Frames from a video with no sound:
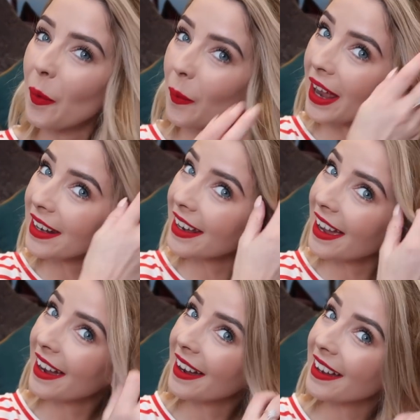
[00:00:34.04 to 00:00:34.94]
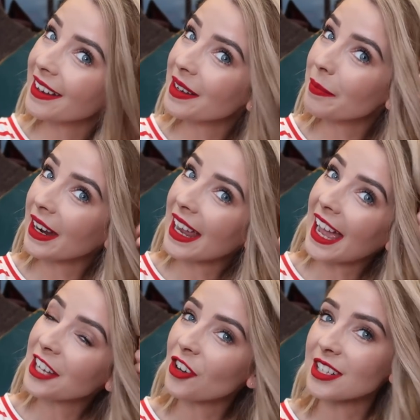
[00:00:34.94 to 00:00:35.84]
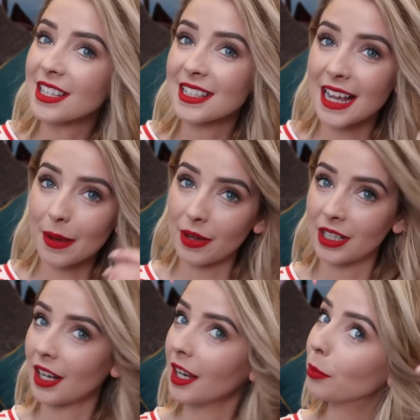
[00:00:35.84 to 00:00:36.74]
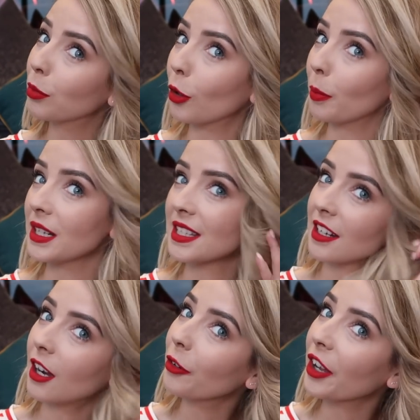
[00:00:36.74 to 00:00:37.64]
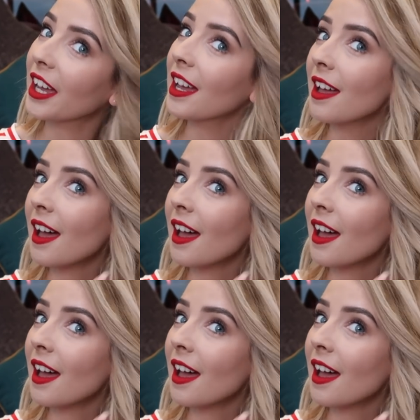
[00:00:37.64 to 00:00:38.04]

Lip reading: when my hairdresser Sam had like properly styled it.